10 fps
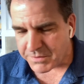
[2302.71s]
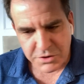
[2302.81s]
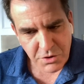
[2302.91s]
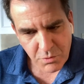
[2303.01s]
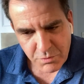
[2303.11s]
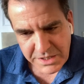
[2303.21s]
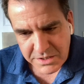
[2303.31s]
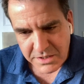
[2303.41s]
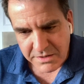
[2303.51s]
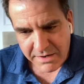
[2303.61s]
There's no
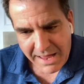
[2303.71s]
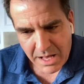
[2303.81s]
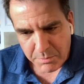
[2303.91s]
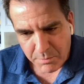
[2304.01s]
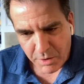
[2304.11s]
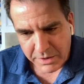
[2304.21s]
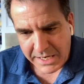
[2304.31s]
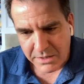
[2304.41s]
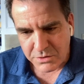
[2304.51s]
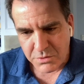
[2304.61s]
reason that Albemarle
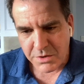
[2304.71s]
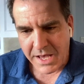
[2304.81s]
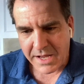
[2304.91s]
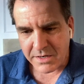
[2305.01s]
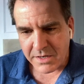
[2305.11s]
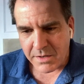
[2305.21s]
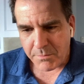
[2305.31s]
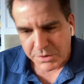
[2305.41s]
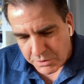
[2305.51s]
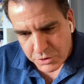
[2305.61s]
can't do that,
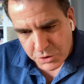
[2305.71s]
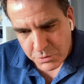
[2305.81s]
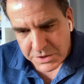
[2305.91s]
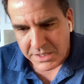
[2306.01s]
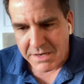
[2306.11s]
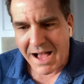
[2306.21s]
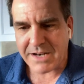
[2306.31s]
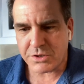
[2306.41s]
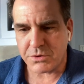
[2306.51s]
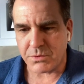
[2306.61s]
but they're choosing
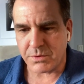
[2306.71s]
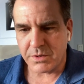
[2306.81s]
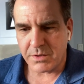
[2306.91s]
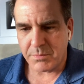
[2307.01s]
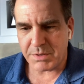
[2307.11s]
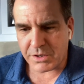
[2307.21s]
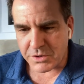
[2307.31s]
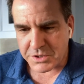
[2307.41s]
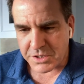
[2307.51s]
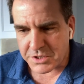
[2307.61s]
not to
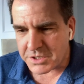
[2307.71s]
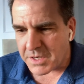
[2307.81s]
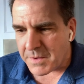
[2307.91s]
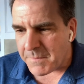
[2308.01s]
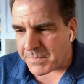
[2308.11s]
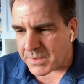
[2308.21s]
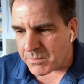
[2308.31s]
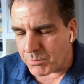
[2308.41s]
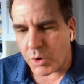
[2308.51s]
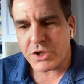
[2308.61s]
because it's
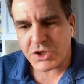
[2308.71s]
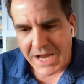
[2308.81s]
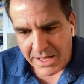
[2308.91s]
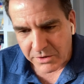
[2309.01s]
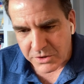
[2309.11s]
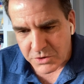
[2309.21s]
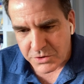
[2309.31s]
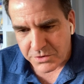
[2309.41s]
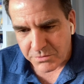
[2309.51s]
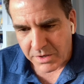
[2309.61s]
more
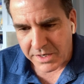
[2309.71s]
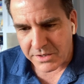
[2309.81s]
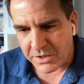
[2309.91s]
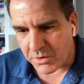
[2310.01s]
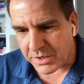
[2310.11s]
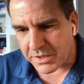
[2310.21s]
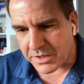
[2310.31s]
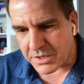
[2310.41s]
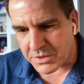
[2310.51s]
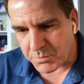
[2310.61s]
challenged, right?
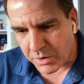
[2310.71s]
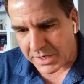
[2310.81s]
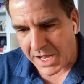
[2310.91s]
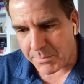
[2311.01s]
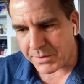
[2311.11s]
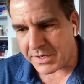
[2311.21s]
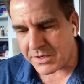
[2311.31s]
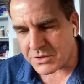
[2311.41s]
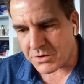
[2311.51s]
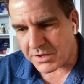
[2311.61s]
It's more
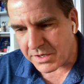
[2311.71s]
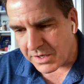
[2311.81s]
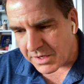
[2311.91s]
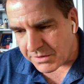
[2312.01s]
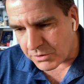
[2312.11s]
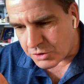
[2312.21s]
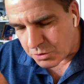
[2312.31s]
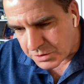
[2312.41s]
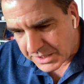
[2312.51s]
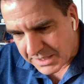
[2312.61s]
complicated. So they're
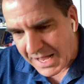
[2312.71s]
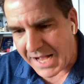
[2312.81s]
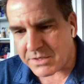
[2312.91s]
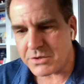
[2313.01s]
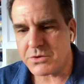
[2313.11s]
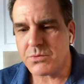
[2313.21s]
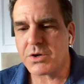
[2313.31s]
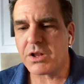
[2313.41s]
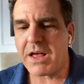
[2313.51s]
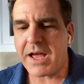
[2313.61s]
choosing not to do
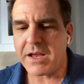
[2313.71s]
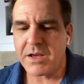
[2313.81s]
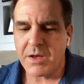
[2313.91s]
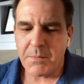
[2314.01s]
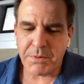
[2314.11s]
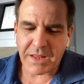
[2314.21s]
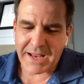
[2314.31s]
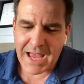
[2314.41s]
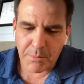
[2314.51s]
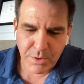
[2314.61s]
clay. But
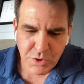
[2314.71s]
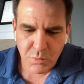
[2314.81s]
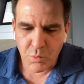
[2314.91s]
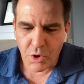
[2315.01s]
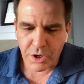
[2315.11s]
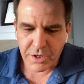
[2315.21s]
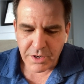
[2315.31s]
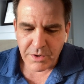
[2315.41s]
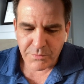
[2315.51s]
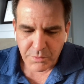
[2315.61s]
like, how much work
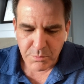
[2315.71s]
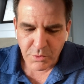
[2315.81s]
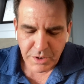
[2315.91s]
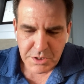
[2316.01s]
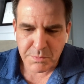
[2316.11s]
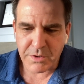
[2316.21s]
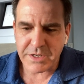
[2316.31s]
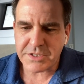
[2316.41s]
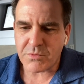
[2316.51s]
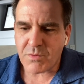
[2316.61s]
from your
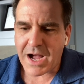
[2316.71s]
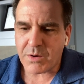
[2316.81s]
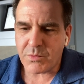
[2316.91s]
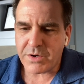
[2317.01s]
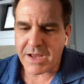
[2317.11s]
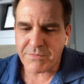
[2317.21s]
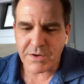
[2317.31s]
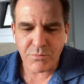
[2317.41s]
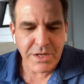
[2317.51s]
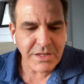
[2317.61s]
experience at Rockwood have
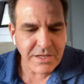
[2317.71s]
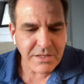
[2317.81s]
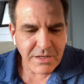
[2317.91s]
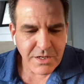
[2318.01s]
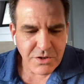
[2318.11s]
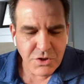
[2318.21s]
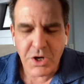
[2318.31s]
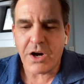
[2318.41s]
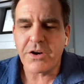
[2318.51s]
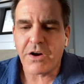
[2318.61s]
they really
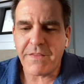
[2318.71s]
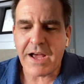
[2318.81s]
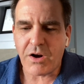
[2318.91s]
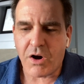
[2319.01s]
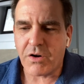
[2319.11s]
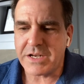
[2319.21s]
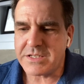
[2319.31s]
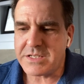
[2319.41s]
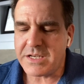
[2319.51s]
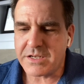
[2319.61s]
done on that
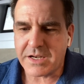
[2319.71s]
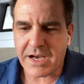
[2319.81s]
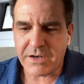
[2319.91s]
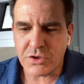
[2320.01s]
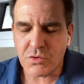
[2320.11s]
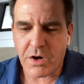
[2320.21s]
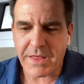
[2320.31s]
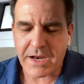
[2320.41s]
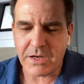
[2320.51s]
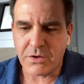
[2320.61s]
R&D to kind of draw
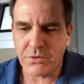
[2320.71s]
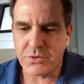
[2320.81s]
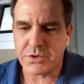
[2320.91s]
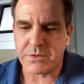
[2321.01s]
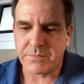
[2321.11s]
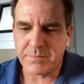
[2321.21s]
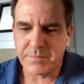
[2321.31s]
that conclusion?